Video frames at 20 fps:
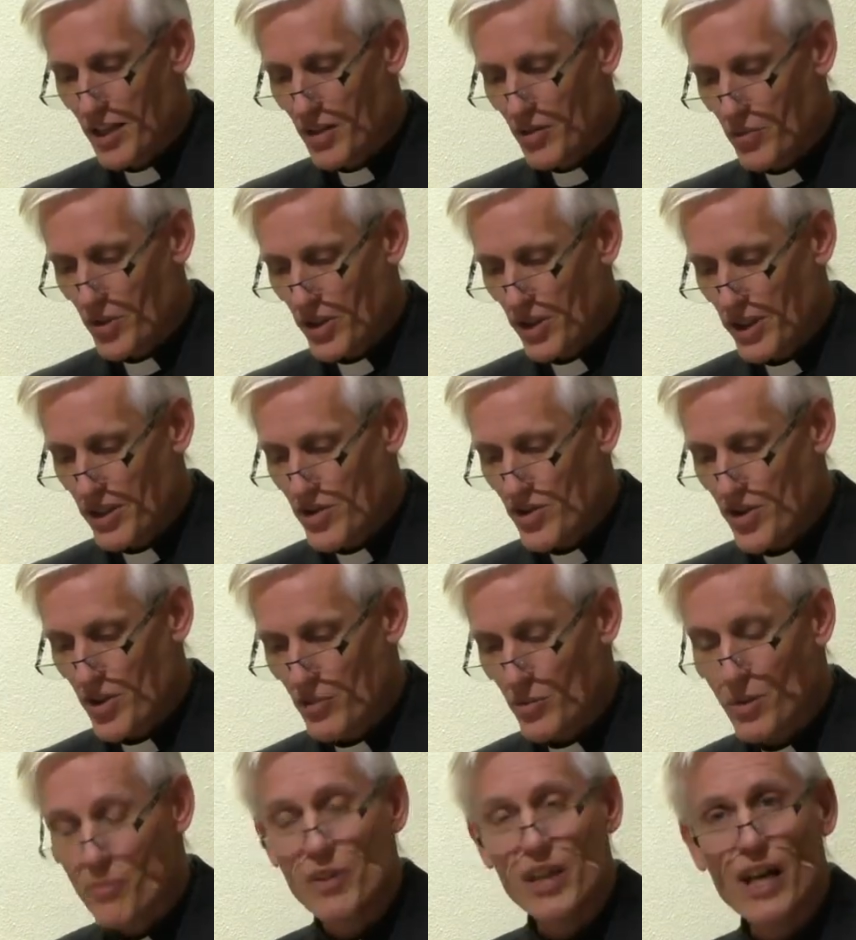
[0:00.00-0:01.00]
words
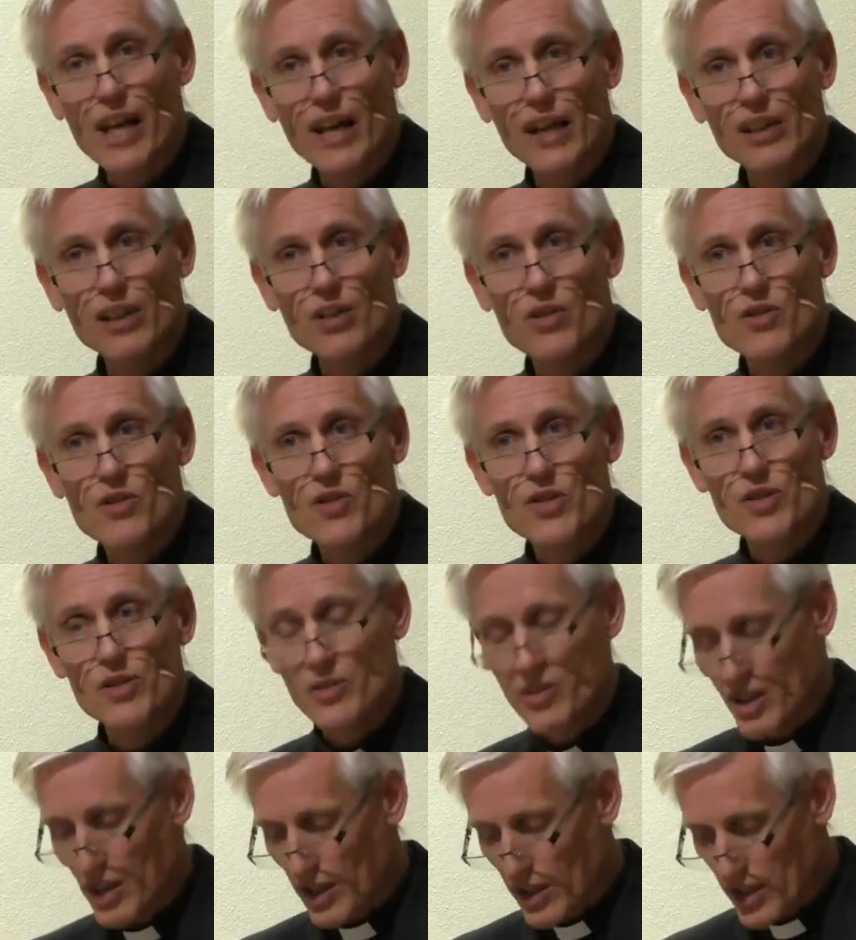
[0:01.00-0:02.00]
that will be echoed
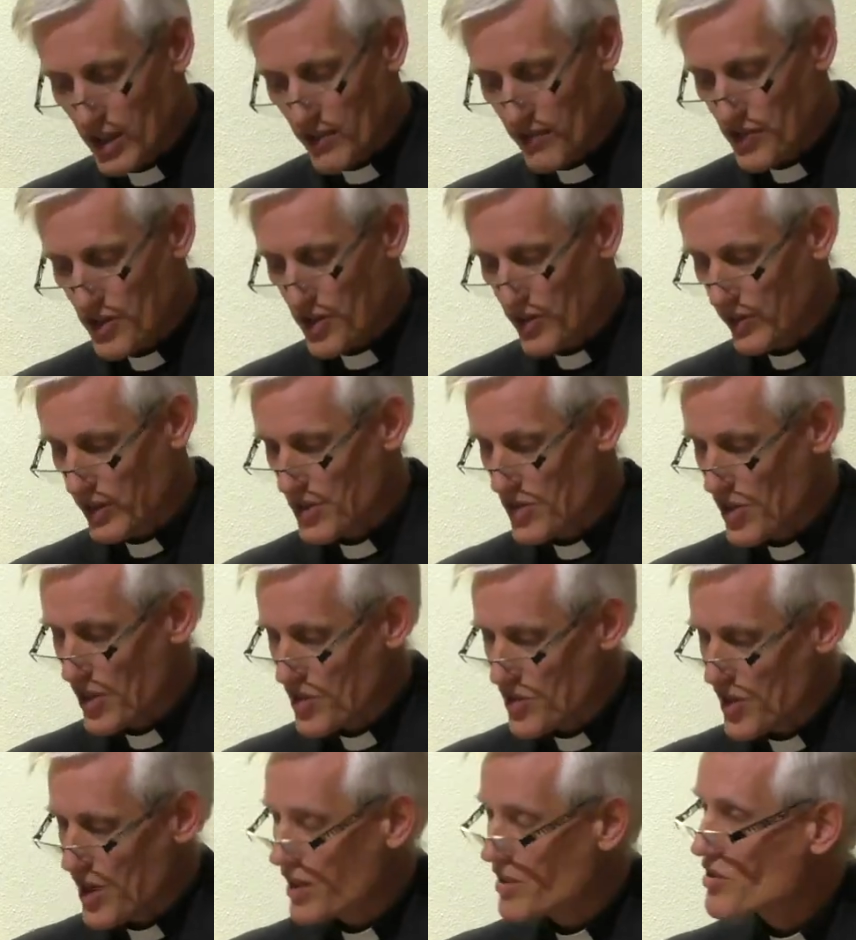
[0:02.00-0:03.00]
soon after as he
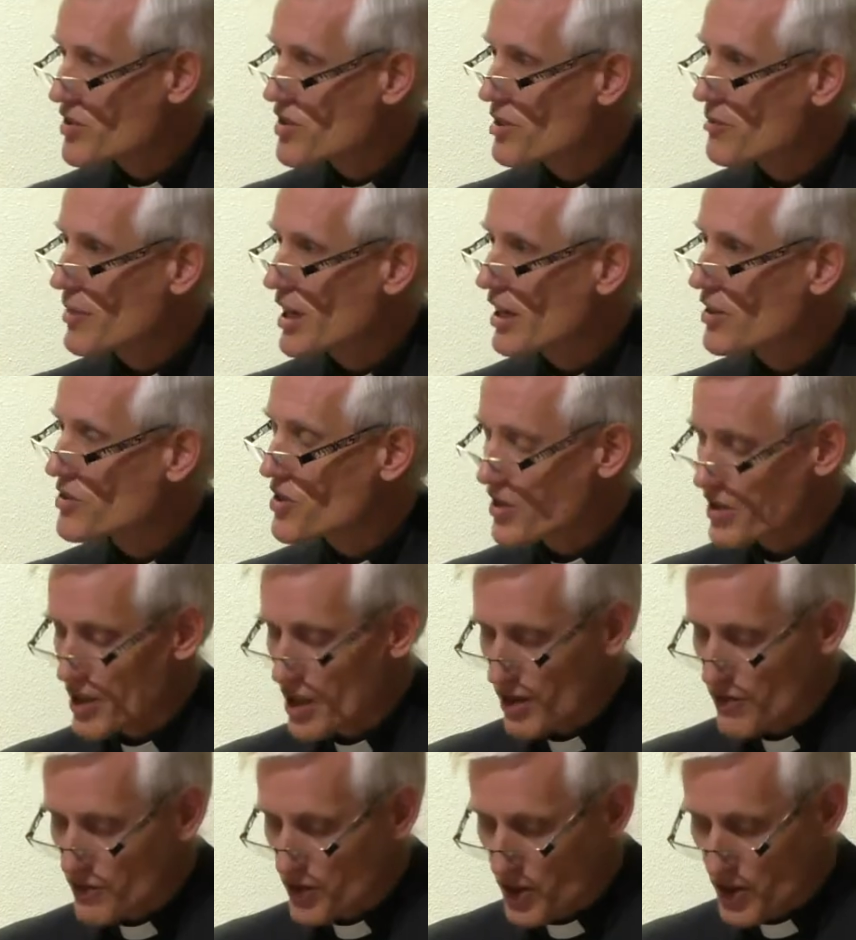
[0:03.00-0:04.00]
sends them out on
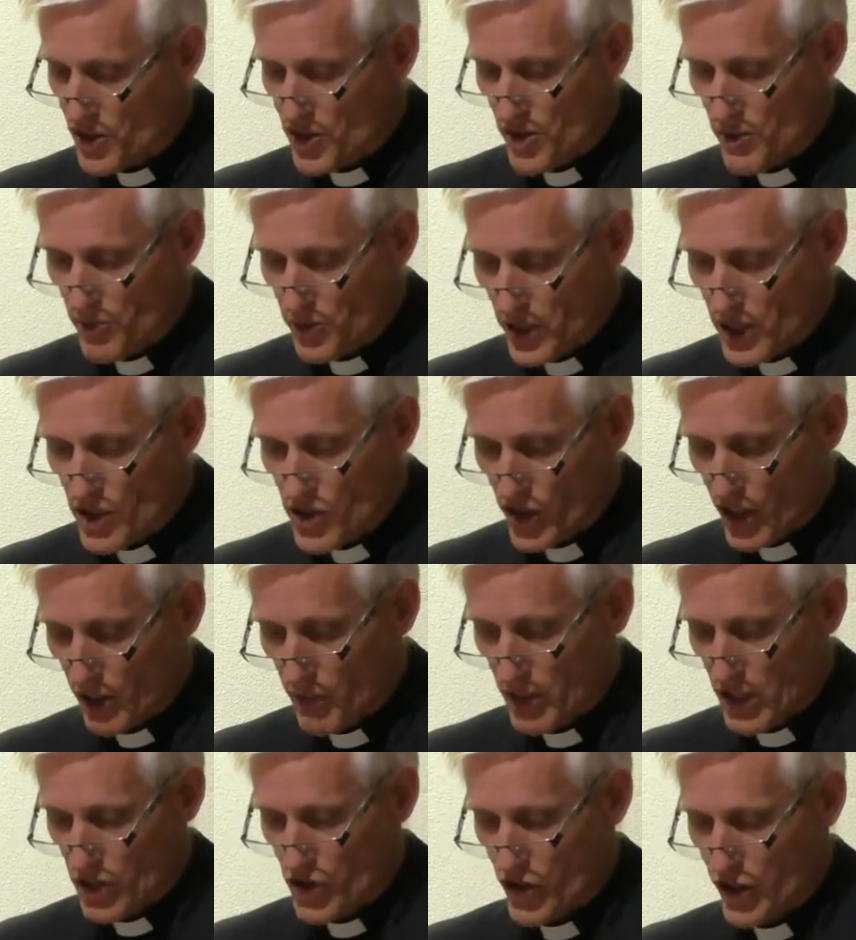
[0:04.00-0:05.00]
their first preaching
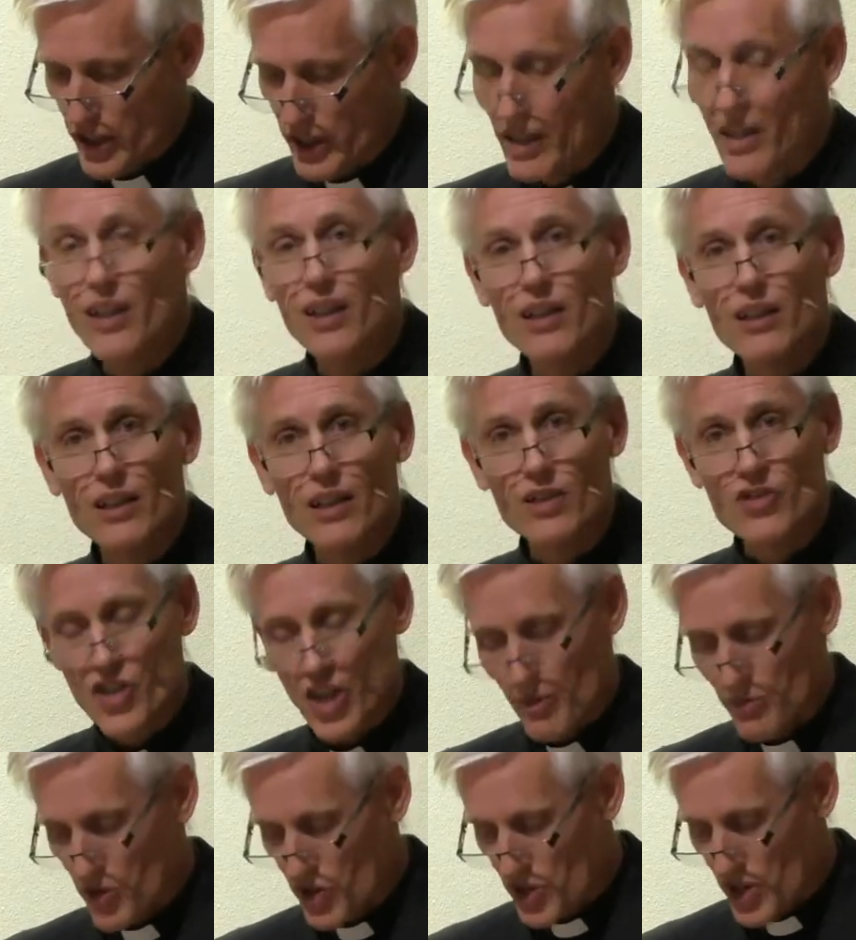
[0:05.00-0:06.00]
mission in
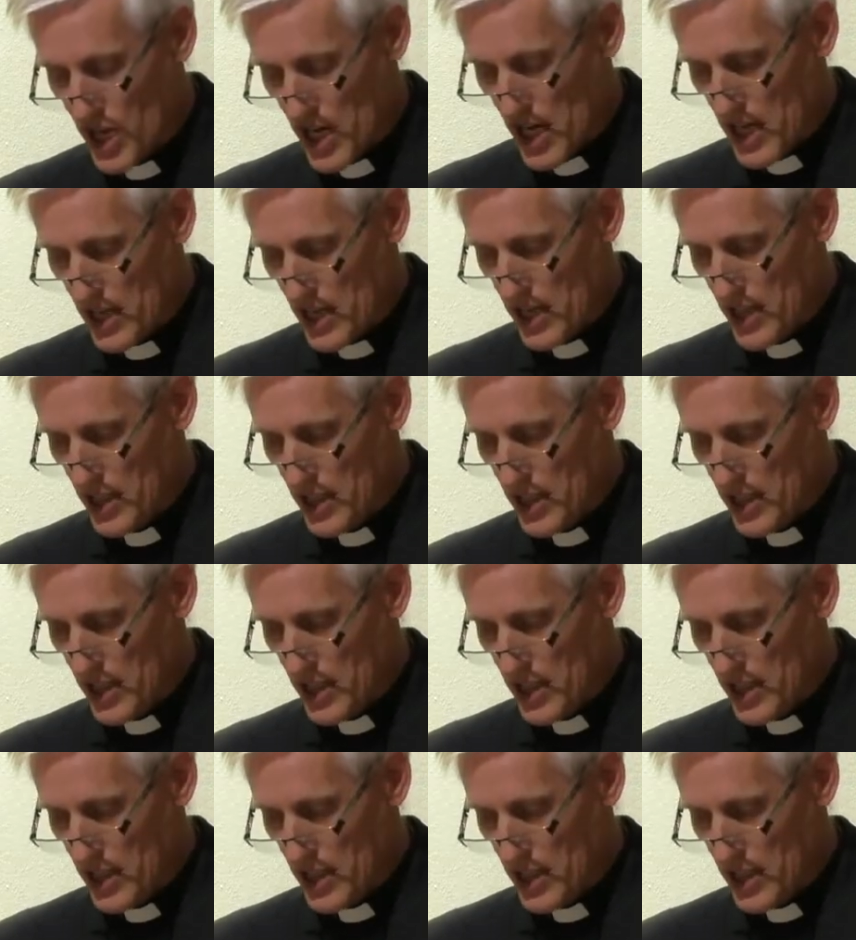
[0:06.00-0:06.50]
chapter 10.